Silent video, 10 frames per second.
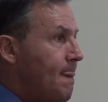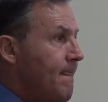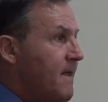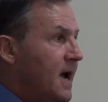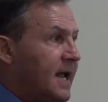
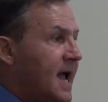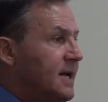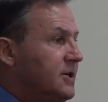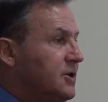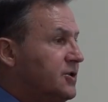
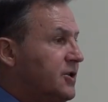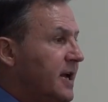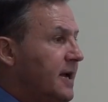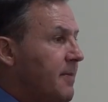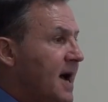Again, just
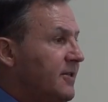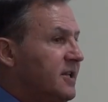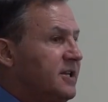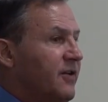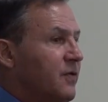think about
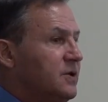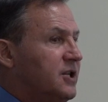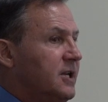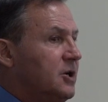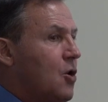the
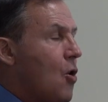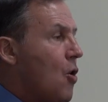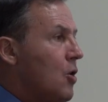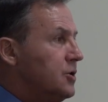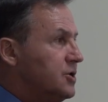difference in
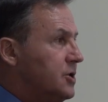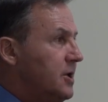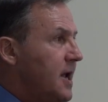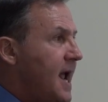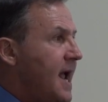cost
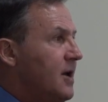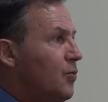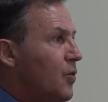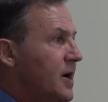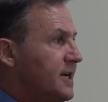
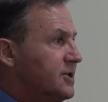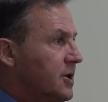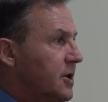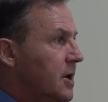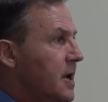and risk.